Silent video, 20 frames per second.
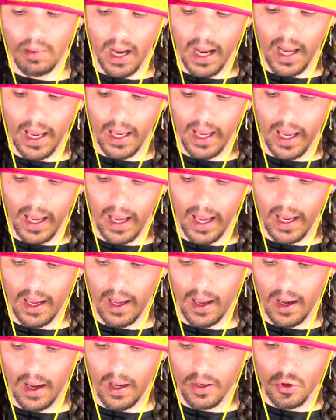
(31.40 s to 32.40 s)
buy
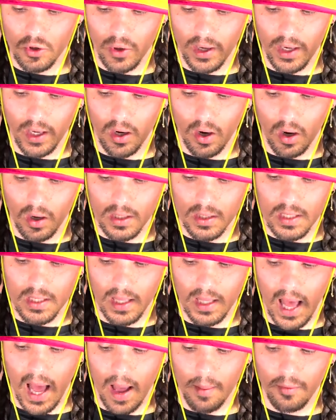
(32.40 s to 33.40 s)
a uh, trading card
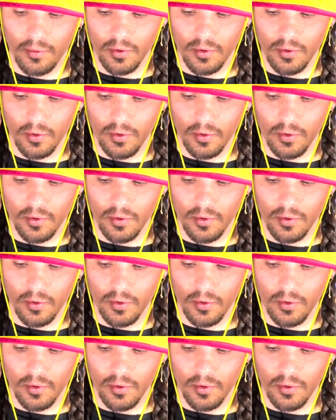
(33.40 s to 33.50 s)
slab.